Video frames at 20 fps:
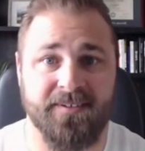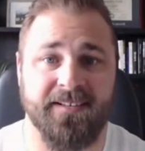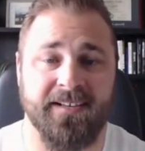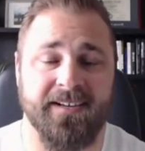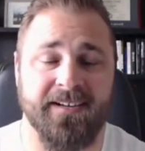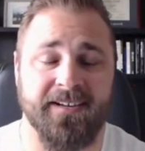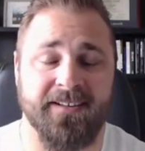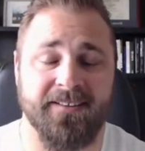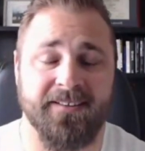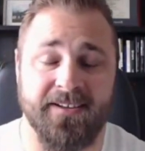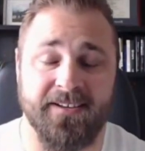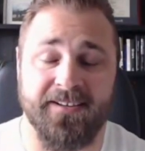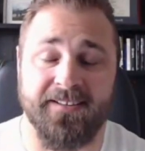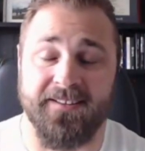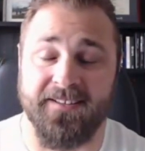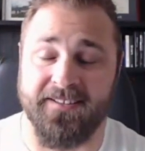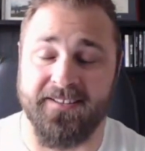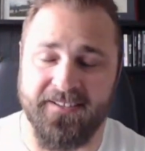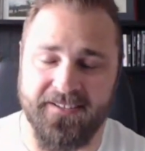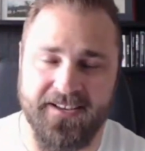uh, the,
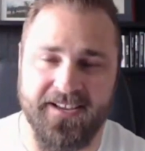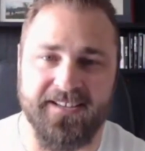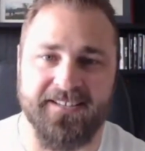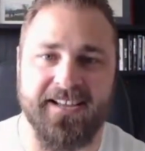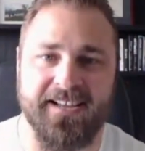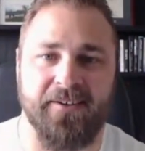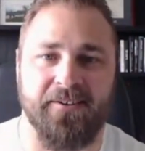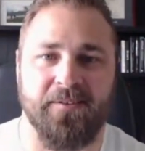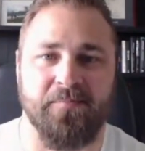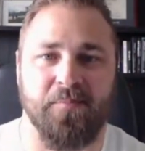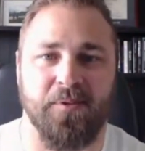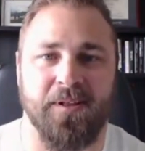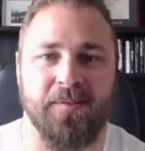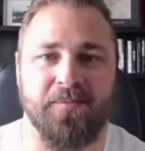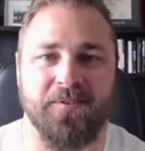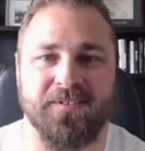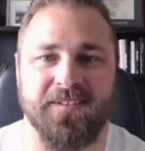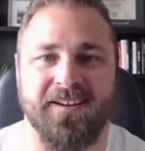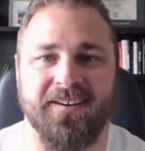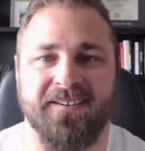the, the Italian
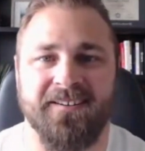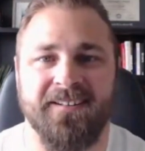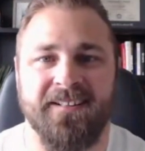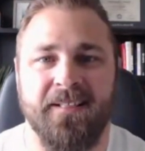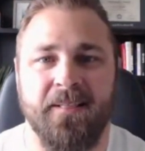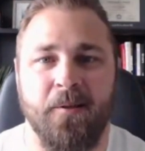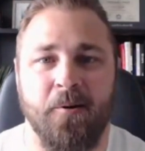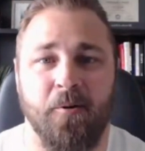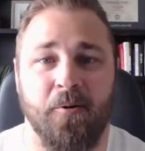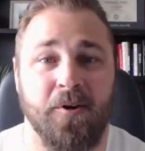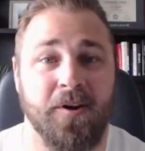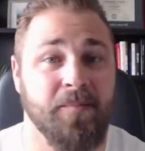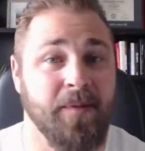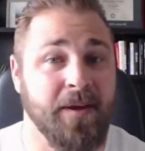plumbers there, or